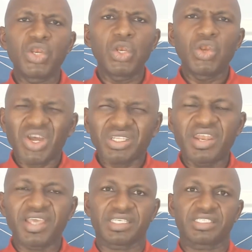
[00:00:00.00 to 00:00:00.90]
Not
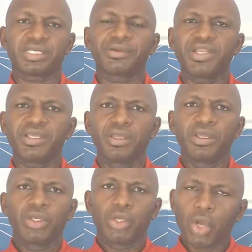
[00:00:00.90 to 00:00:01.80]
necessarily.
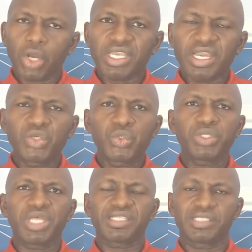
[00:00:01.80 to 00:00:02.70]
God can do
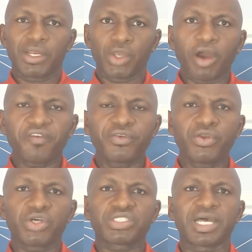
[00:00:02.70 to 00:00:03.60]
that, and he often
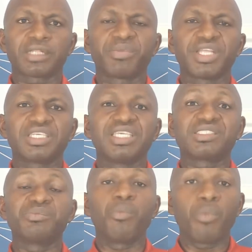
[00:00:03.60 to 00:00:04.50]
does that, but it's
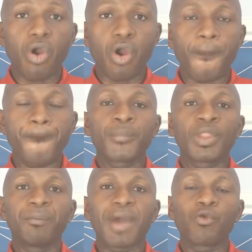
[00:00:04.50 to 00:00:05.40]
more
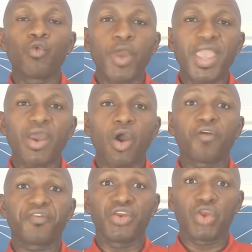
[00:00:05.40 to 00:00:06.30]
by way of
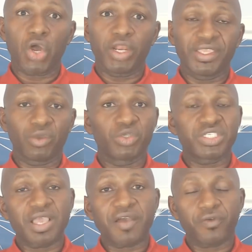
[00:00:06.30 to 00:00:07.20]
knowledge. Hosea
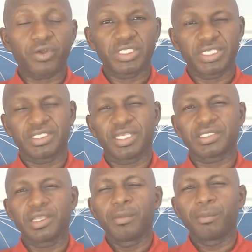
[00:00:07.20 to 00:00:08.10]
4:6 says,
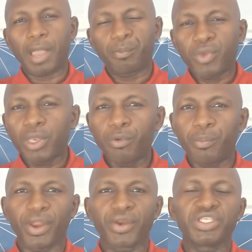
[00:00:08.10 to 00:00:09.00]
my people
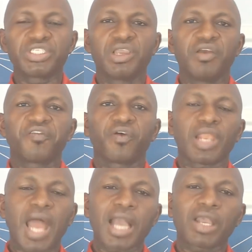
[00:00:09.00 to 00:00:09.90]
perish for
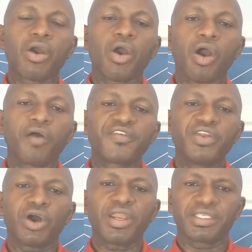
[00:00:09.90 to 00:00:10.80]
lack of
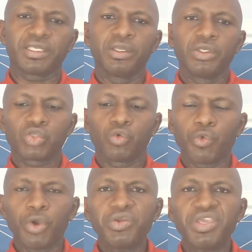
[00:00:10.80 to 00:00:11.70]
knowledge. So we want
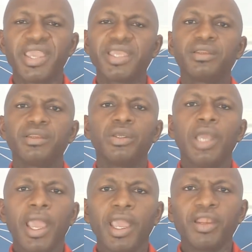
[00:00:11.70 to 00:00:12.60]
to gain
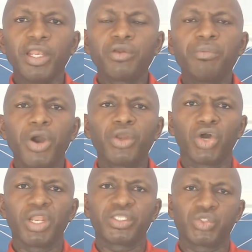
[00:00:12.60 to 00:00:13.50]
a little more
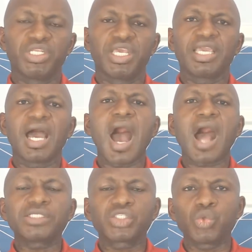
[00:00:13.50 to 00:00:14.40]
knowledge today as
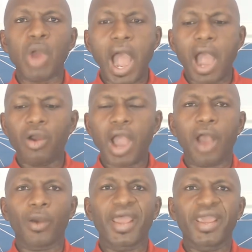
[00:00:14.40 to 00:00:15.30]
to how our
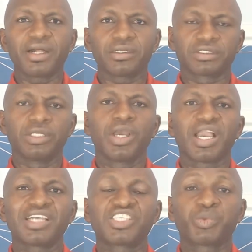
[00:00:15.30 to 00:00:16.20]
health can
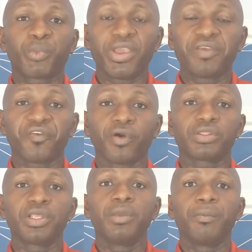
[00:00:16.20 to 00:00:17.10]
spring forth
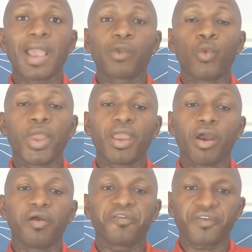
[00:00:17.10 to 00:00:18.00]
by way of
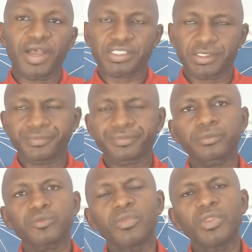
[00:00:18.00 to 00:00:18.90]
fasting.
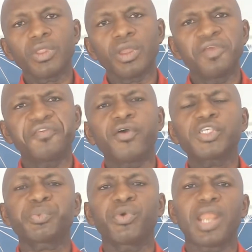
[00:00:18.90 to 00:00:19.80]
The first
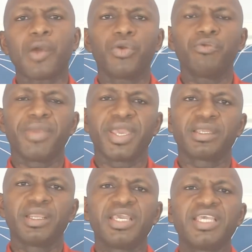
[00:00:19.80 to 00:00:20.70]
point I want to make
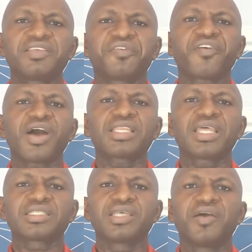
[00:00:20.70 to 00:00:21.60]
is the fact that
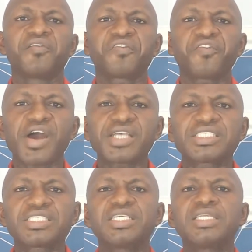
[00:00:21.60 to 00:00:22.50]

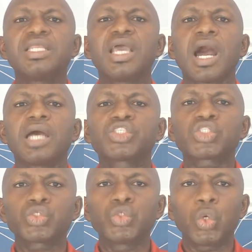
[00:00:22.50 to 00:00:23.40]
fasting
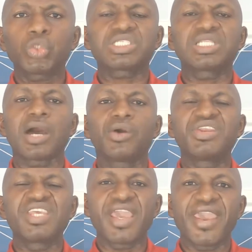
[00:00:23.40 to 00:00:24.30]
slows down the
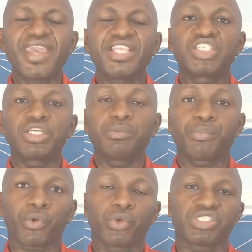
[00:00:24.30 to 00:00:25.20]
aging
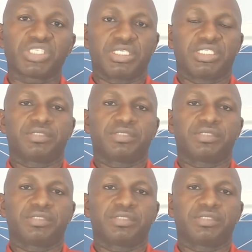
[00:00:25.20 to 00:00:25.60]
process.